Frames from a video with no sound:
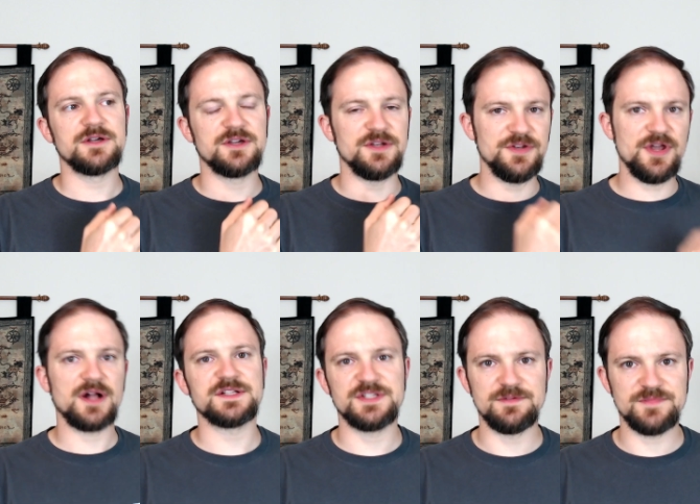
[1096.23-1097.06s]

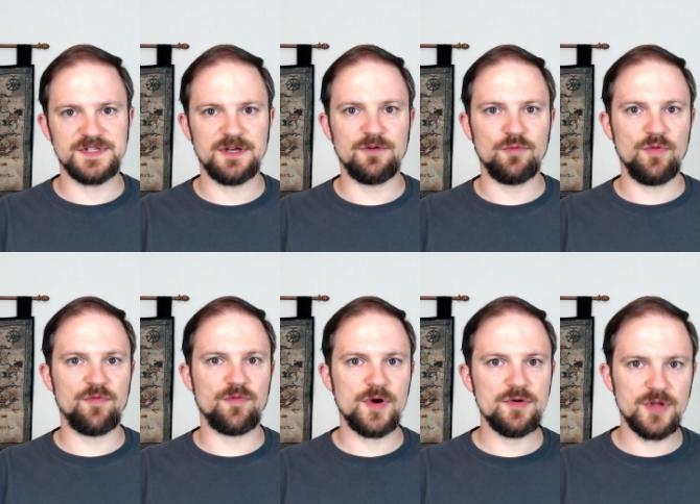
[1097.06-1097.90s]
conducts himself with
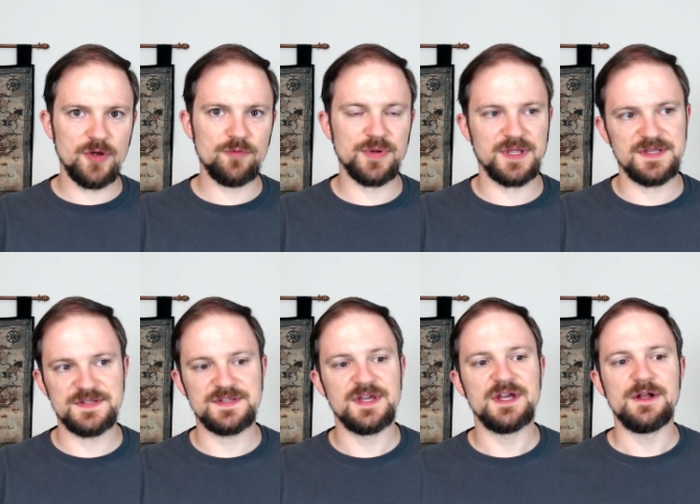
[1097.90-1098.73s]
Frodo, because